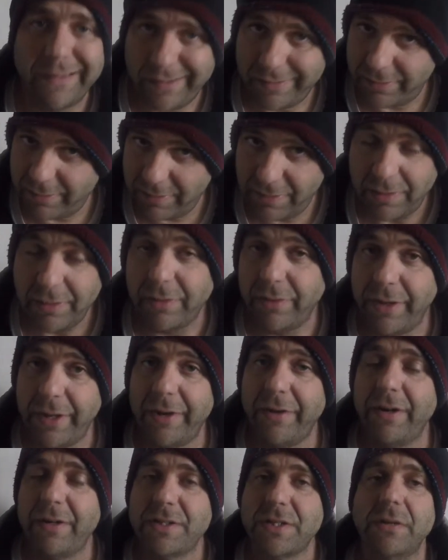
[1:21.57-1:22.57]

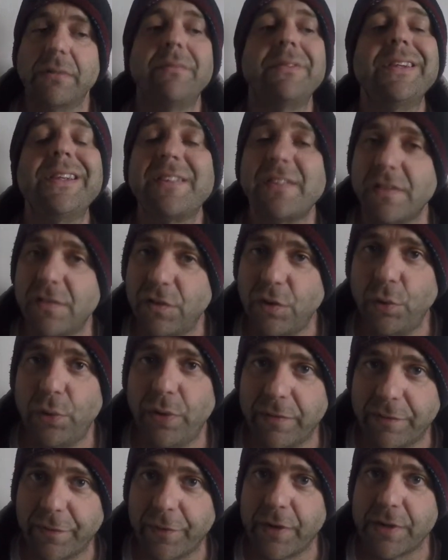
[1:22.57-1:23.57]
Listen to
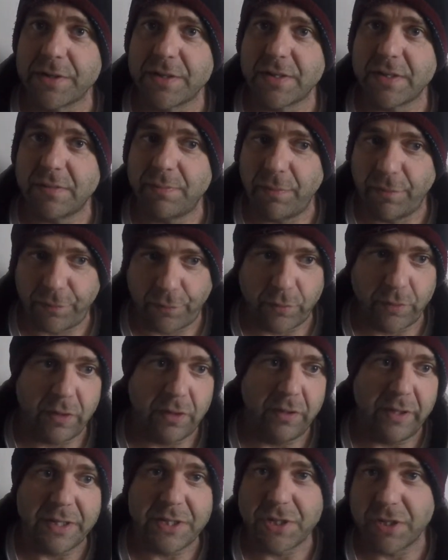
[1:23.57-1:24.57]
it first before
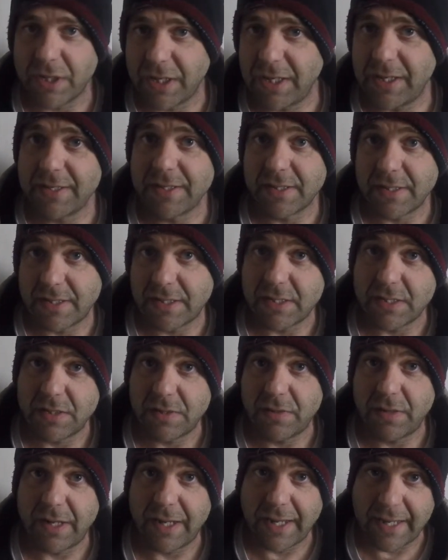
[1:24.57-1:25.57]
you let your kids listen to it.